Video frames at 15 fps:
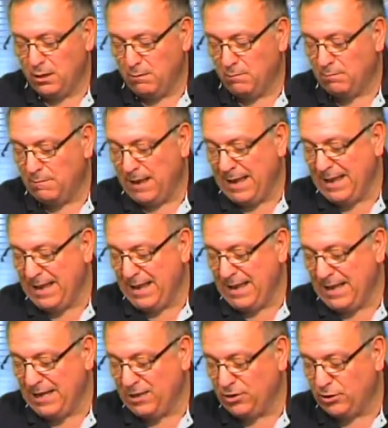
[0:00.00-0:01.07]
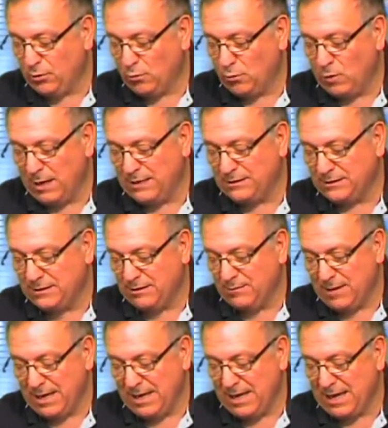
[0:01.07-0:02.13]
May 8th, Wednesday,
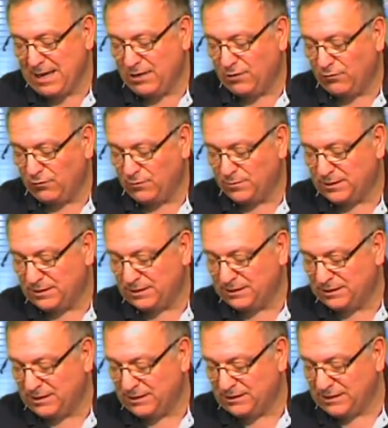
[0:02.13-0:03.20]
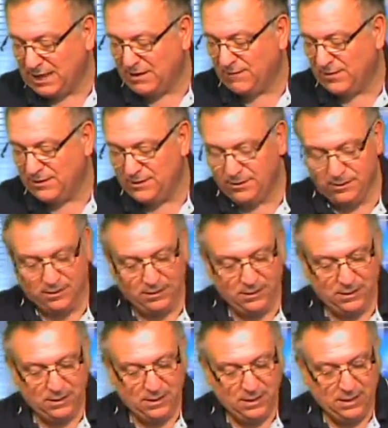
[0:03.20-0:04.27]
May 8th from 6 to 7.
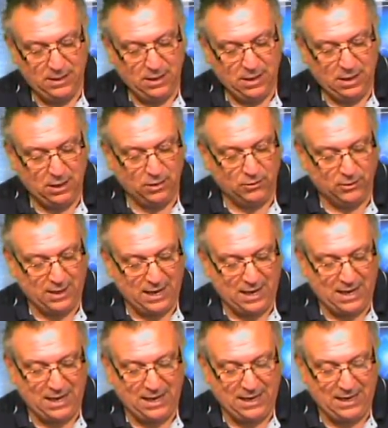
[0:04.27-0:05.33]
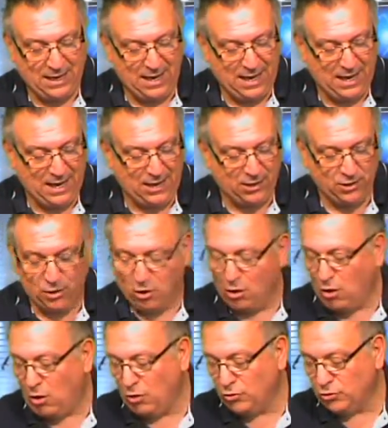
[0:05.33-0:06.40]
Okay, and
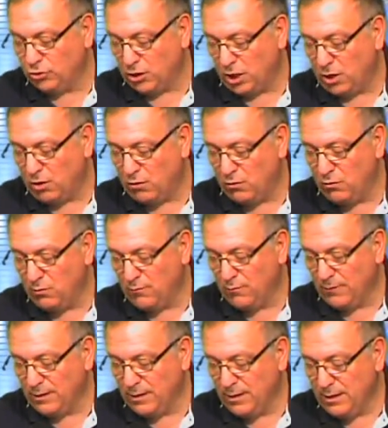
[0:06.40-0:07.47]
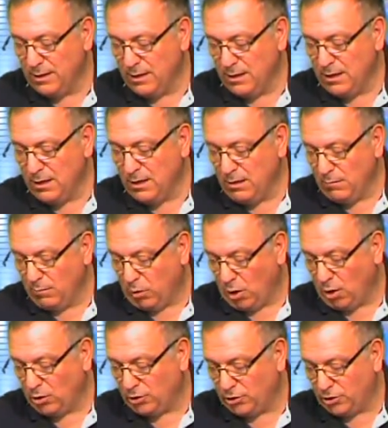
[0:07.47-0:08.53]
also
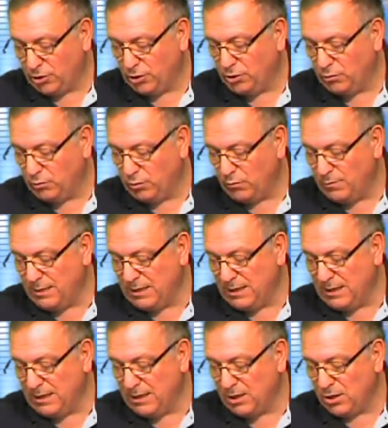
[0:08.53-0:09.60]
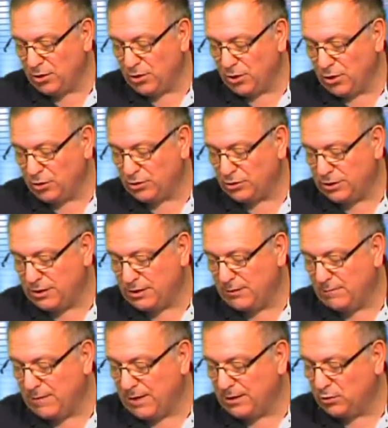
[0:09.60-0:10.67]
part two will be Thursday,
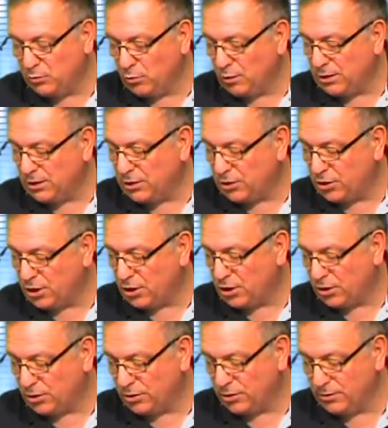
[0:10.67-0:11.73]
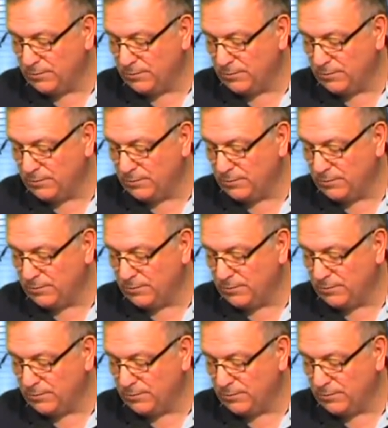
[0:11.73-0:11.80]
May 23rd.